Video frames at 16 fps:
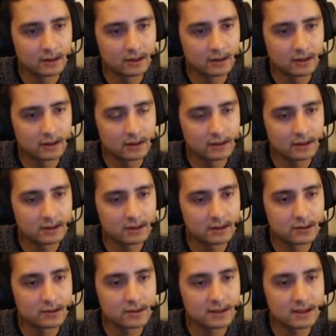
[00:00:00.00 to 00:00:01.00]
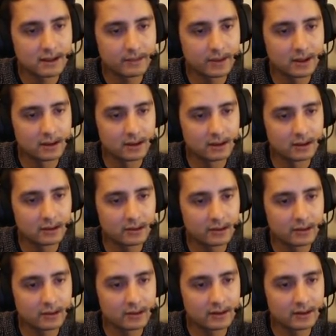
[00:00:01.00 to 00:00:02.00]
It's too snappy. No,
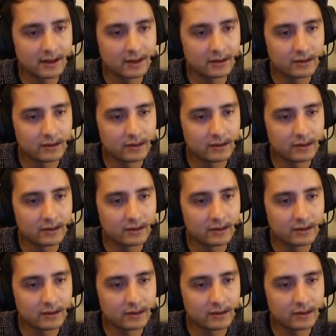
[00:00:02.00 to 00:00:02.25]
the